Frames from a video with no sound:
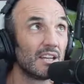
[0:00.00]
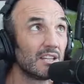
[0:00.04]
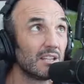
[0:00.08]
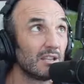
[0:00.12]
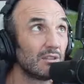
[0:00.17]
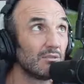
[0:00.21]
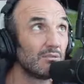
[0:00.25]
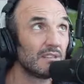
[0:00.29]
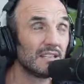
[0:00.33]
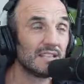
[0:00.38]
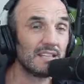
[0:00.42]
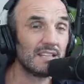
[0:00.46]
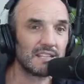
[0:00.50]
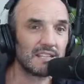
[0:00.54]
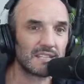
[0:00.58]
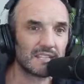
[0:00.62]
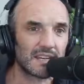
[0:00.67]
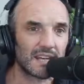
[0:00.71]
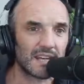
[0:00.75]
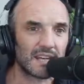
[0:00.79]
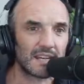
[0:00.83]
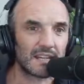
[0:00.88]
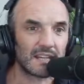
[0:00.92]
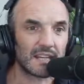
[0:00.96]
You need to
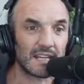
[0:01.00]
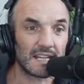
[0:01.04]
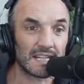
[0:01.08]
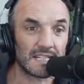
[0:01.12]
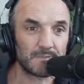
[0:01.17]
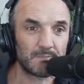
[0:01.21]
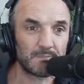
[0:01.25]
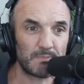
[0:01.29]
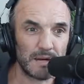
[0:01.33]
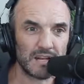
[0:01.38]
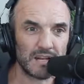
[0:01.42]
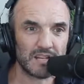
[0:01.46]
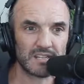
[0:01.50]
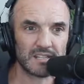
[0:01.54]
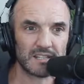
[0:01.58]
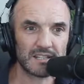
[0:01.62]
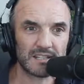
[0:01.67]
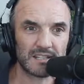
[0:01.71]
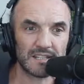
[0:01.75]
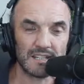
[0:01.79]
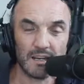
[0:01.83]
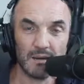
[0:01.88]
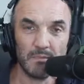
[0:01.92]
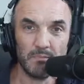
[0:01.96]
get
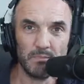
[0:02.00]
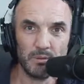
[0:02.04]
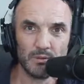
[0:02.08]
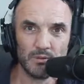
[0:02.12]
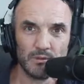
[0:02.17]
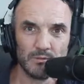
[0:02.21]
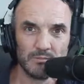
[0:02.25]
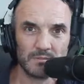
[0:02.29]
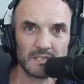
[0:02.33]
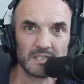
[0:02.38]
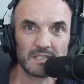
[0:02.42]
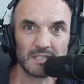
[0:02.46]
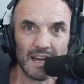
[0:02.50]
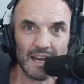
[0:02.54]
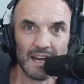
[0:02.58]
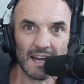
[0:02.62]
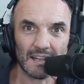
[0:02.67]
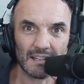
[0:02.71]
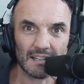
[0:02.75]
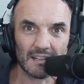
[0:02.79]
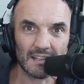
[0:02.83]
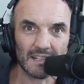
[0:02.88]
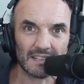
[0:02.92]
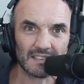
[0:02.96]
especially a boom
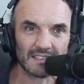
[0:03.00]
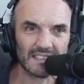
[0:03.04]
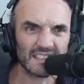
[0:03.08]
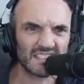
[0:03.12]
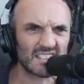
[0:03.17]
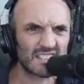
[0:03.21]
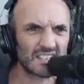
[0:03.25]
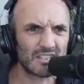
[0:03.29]
stand like this.